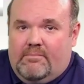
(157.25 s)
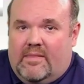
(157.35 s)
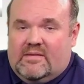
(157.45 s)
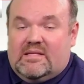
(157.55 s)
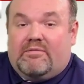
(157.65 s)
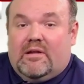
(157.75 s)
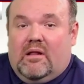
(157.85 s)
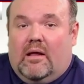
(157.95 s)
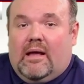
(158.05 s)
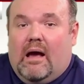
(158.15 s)
In the 7
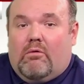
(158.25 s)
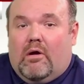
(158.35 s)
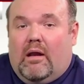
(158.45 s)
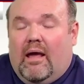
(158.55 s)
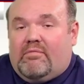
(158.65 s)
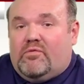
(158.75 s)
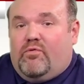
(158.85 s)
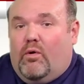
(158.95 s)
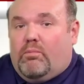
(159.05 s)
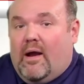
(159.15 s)
o'clock hour, I'll have the
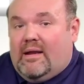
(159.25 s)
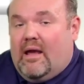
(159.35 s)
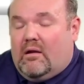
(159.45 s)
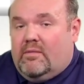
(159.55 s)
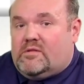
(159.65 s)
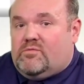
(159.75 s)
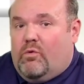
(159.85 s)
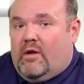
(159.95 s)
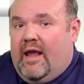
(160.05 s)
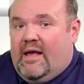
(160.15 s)
full breakdown on this
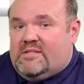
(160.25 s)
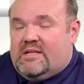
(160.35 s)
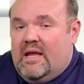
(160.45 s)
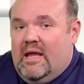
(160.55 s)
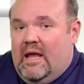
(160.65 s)
forecast,